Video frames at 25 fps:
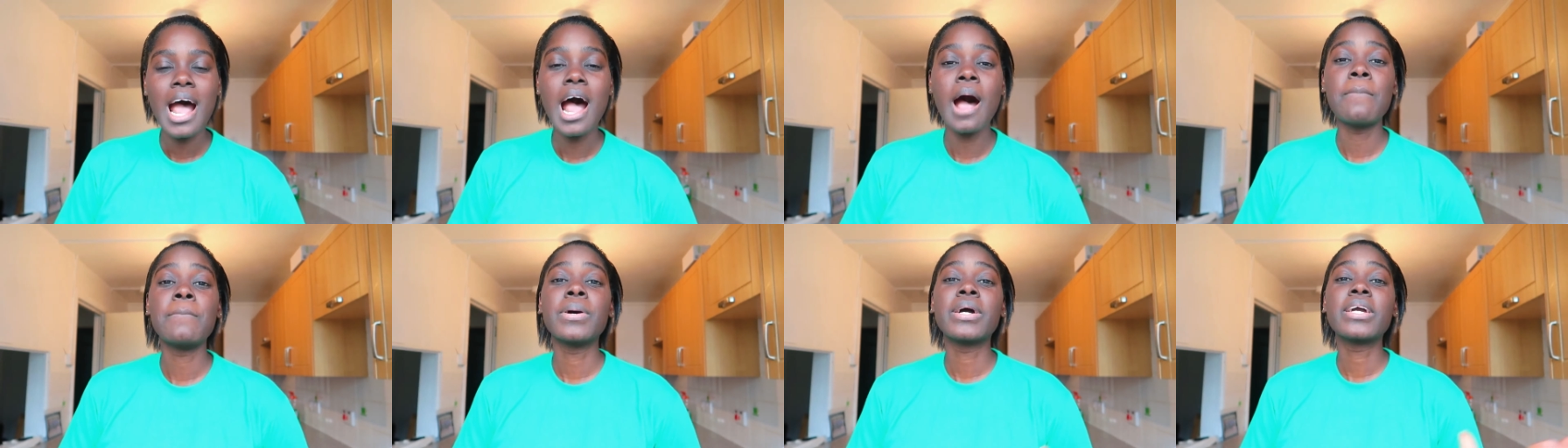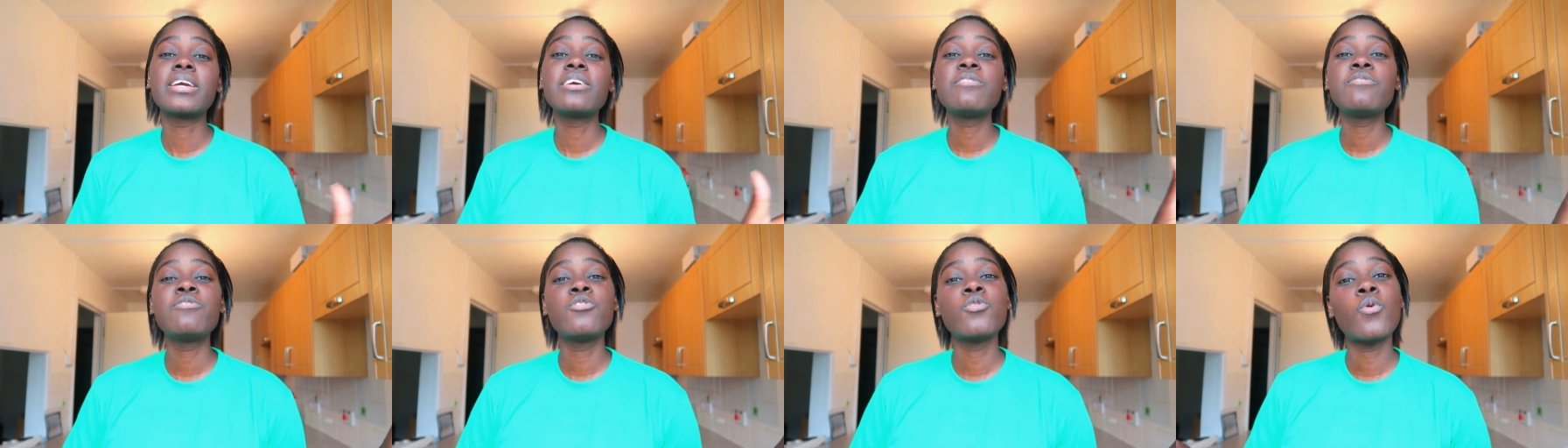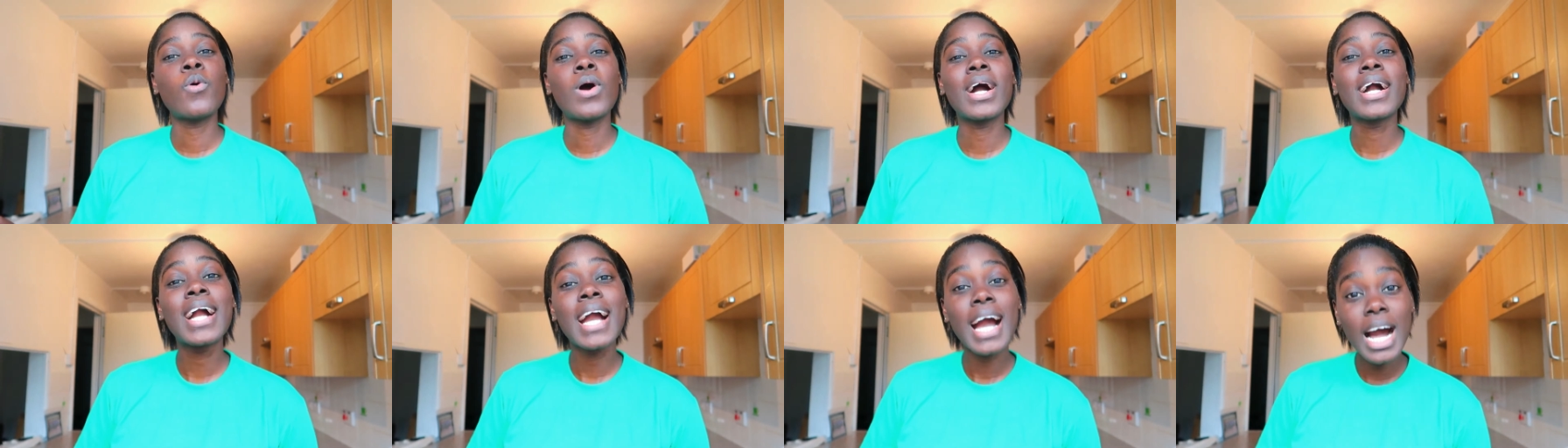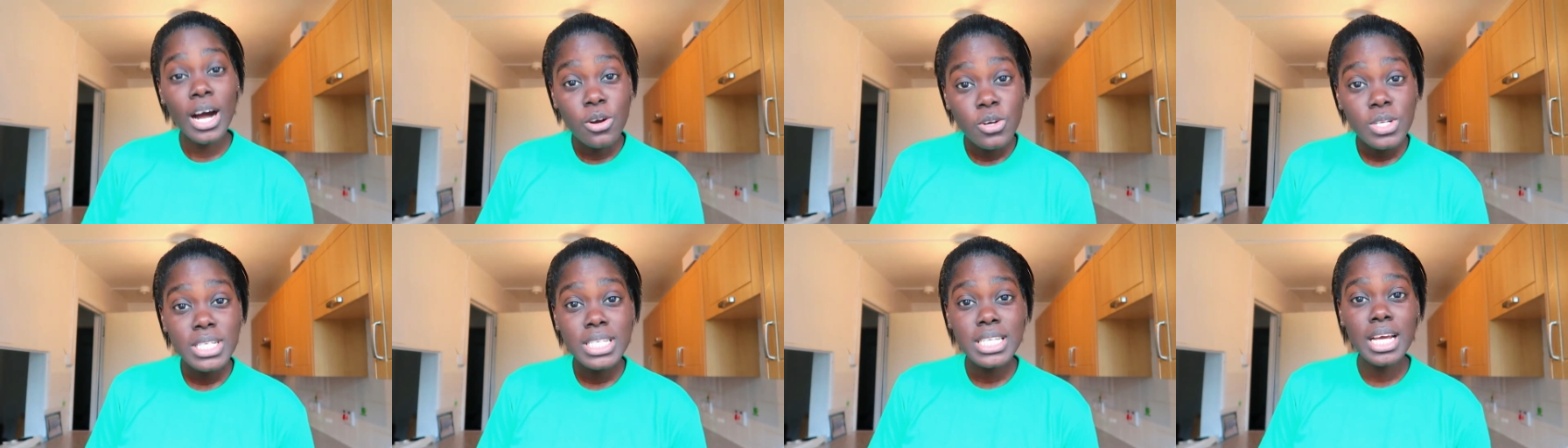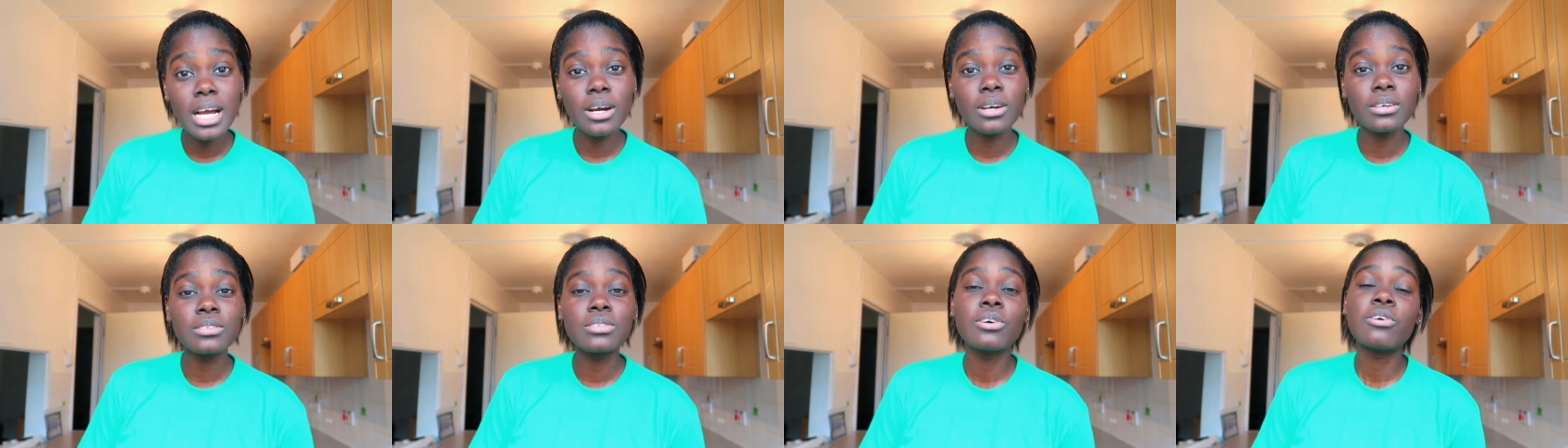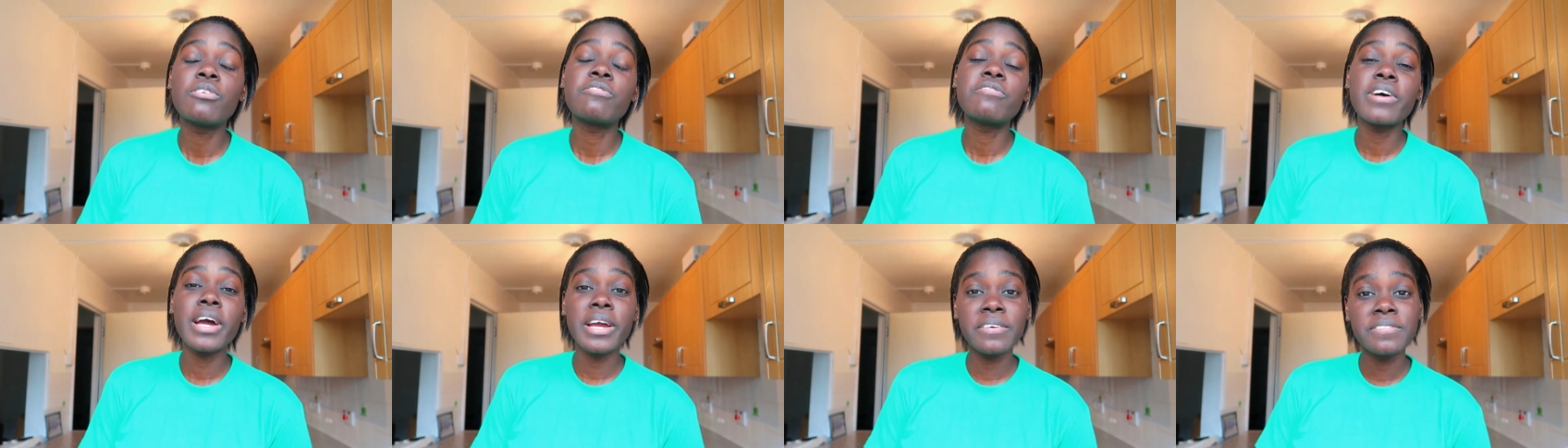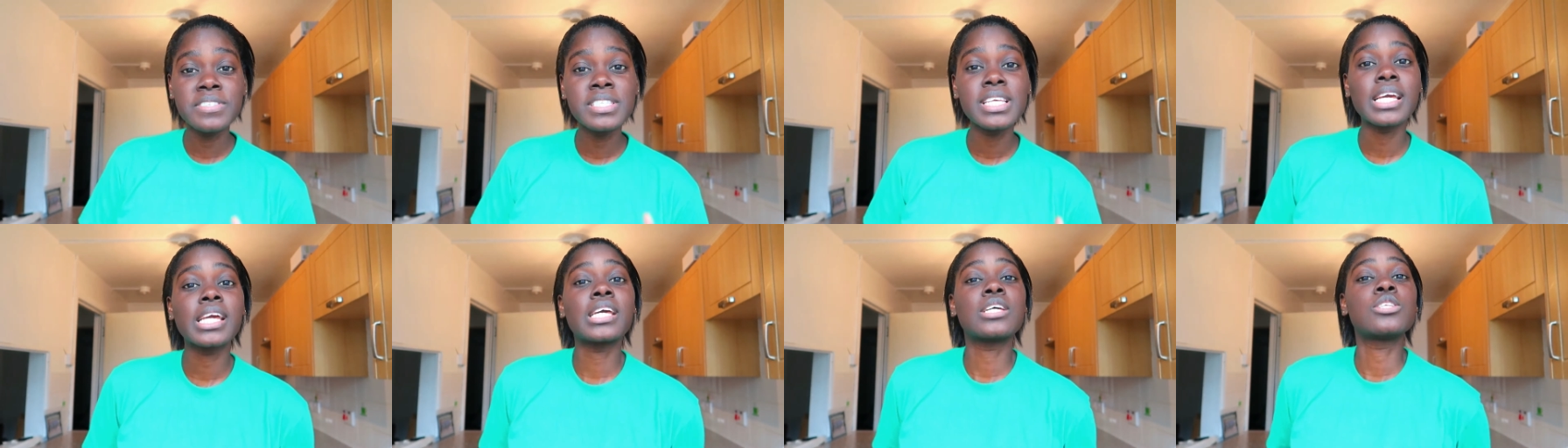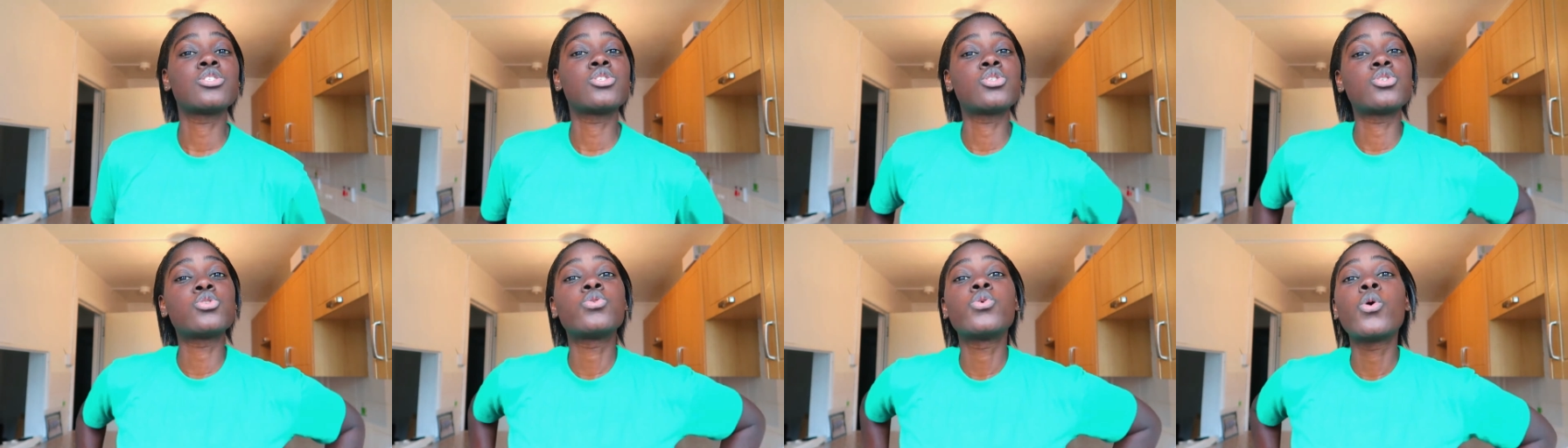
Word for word: I'm gonna give you a countdown of five seconds